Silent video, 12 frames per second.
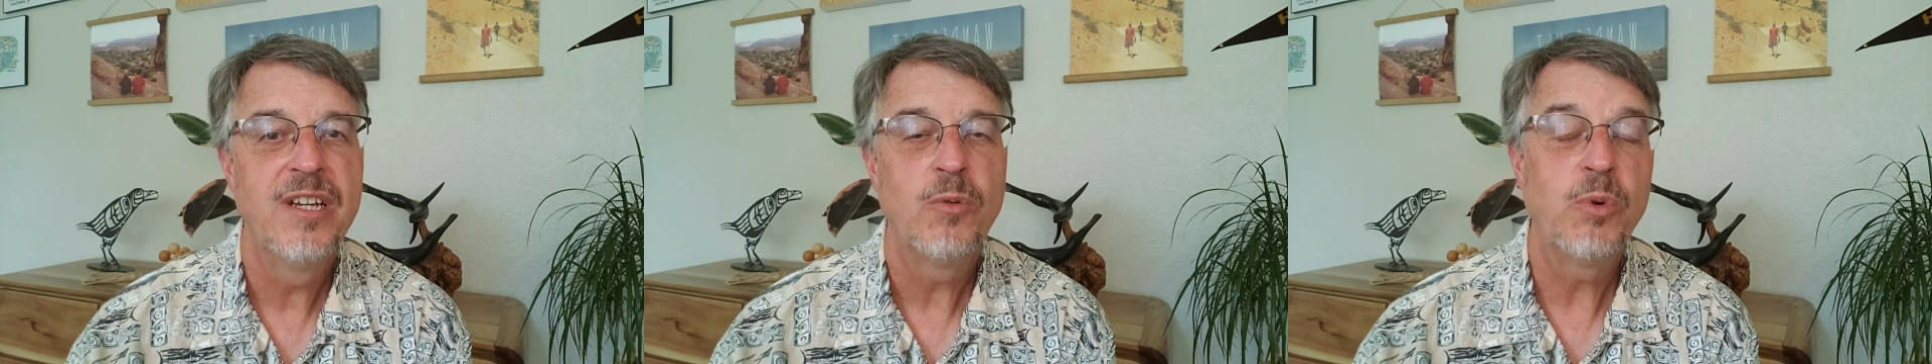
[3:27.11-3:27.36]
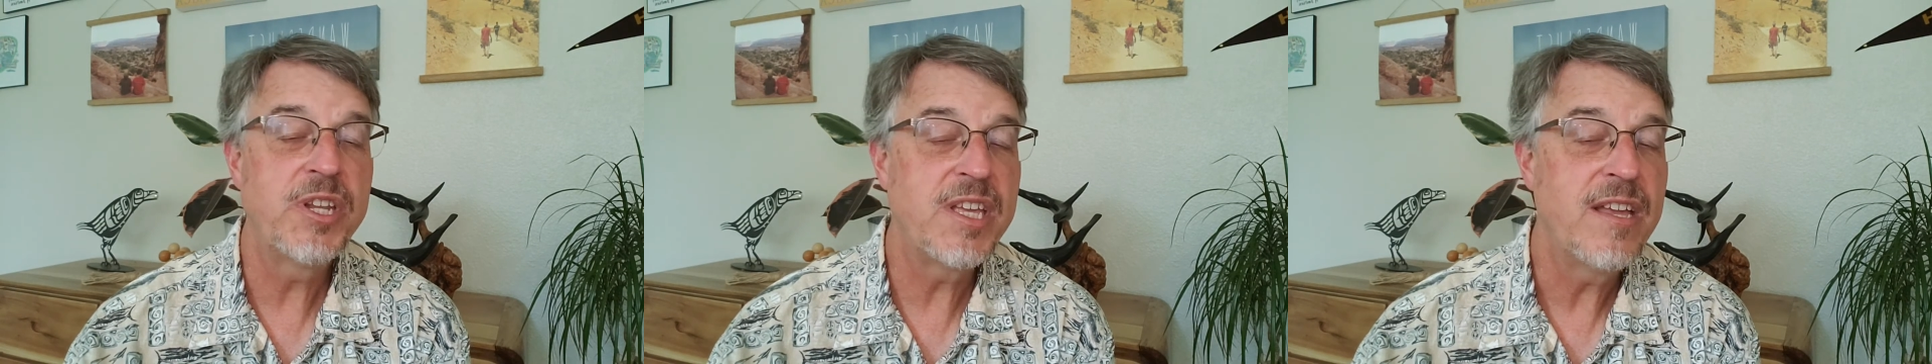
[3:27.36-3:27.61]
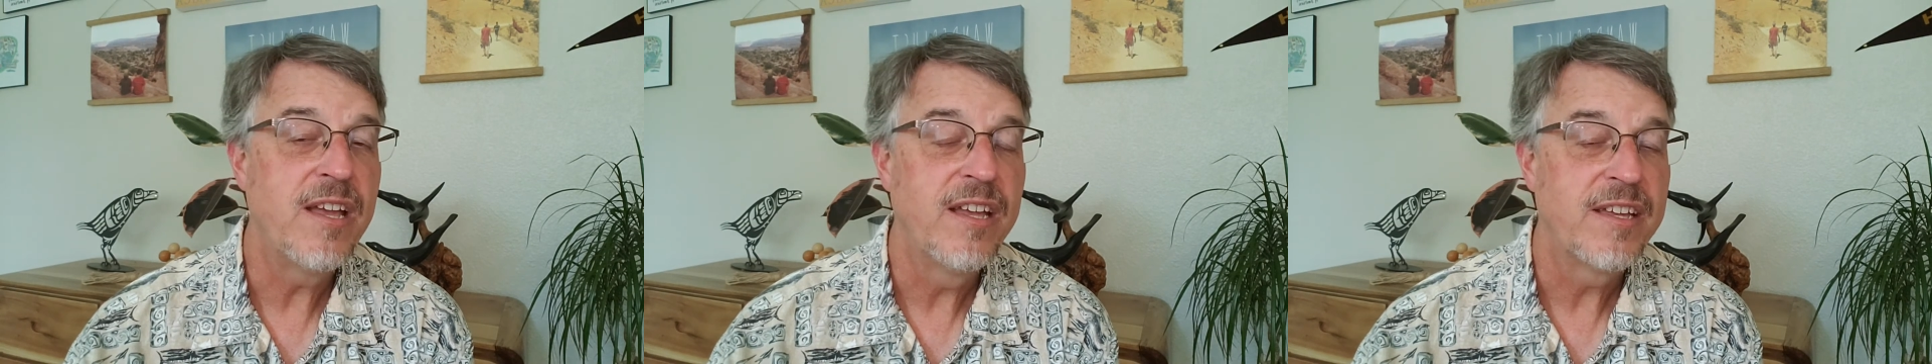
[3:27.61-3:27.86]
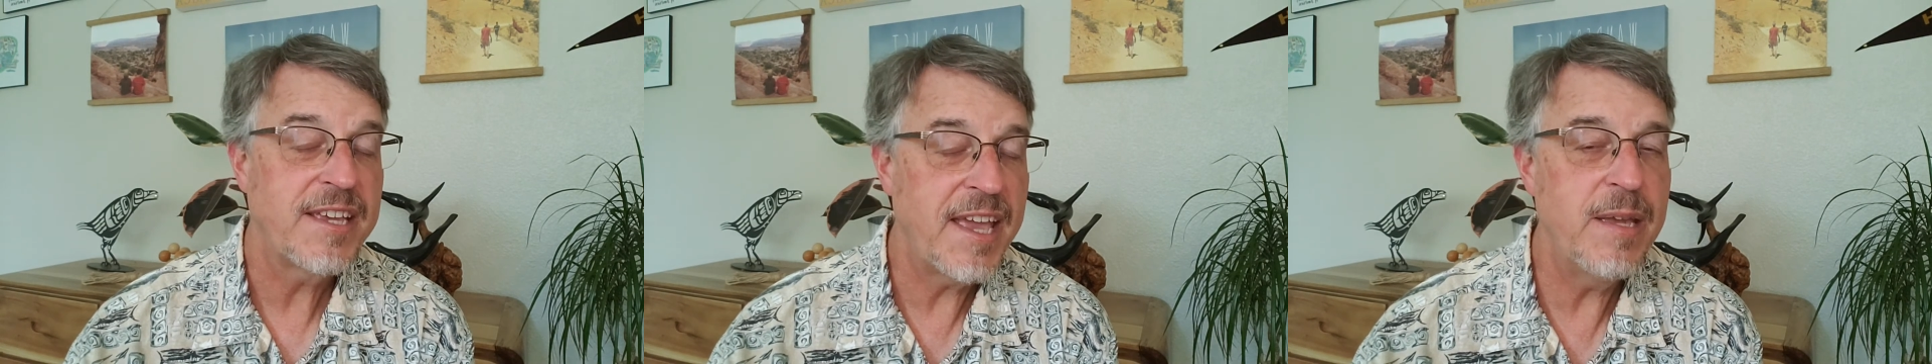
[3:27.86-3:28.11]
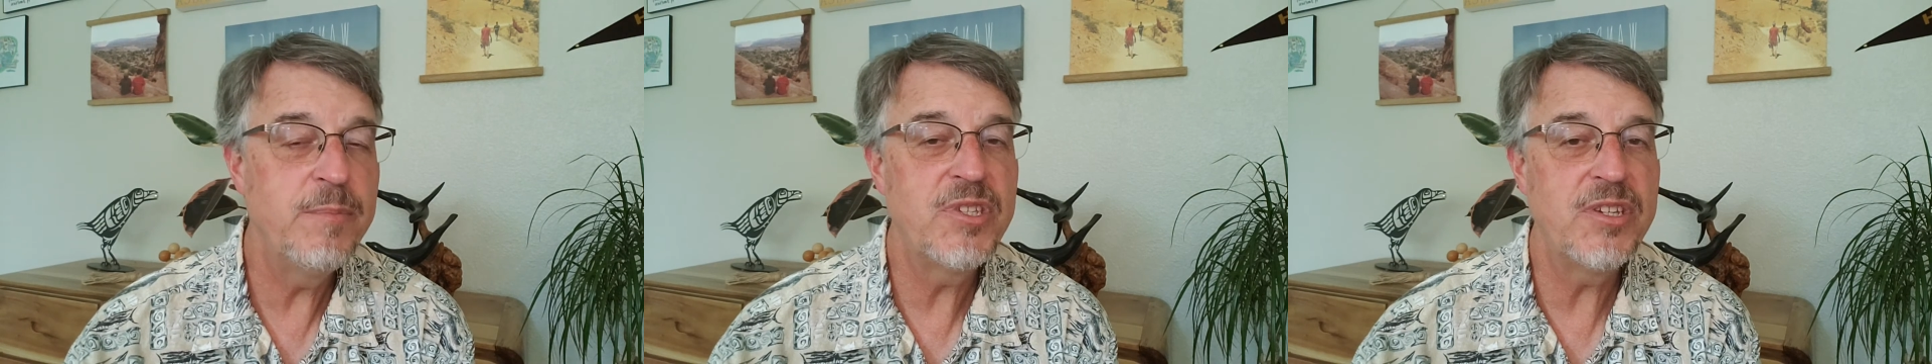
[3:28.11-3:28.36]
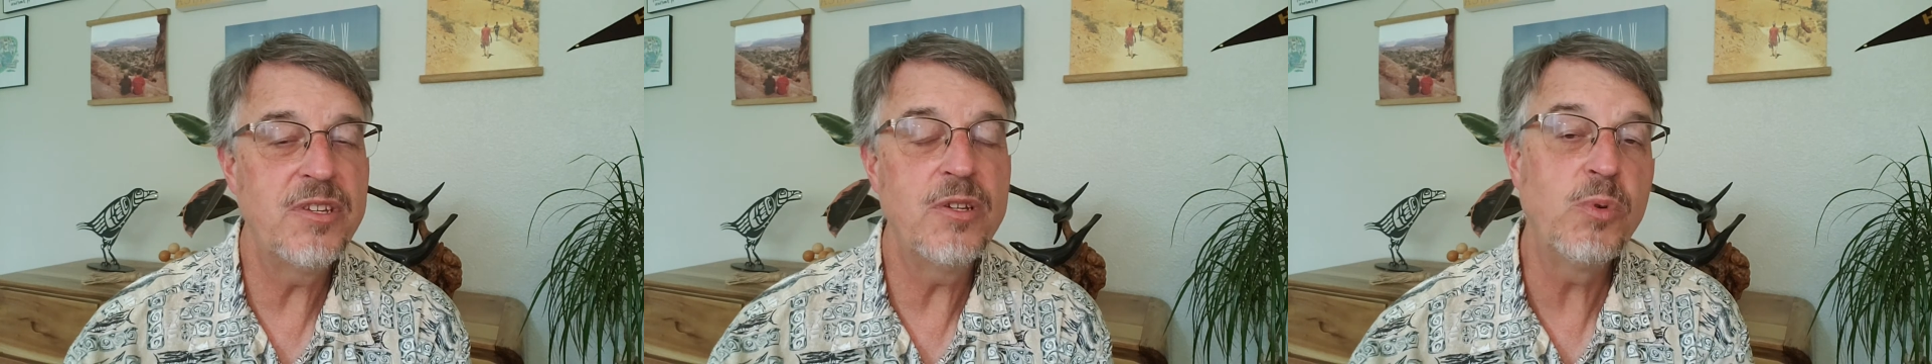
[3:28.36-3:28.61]
what he came to
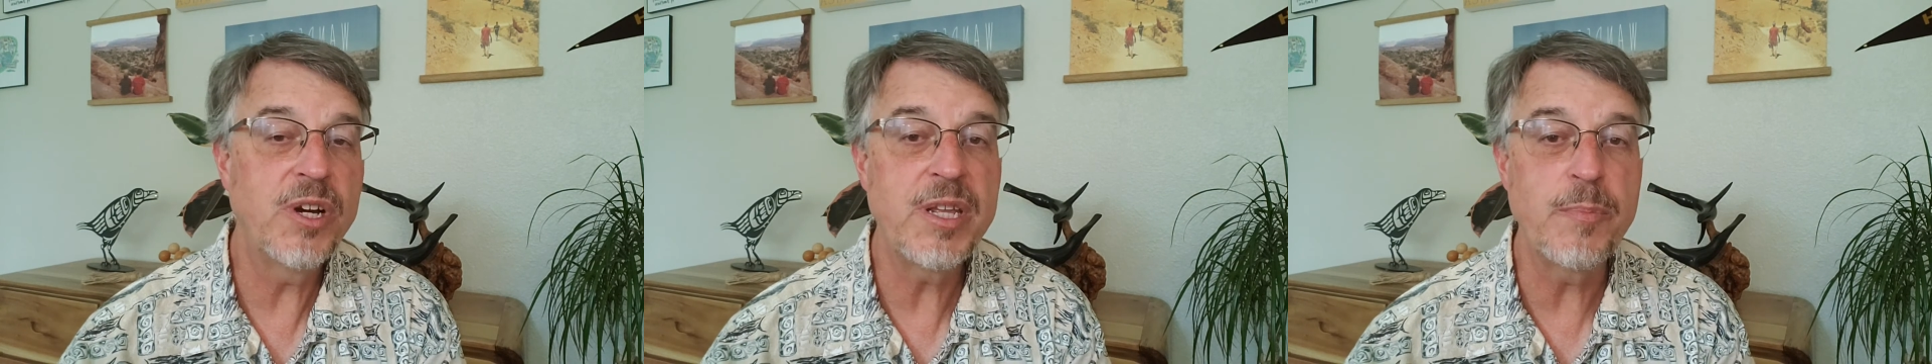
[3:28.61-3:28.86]
do, what he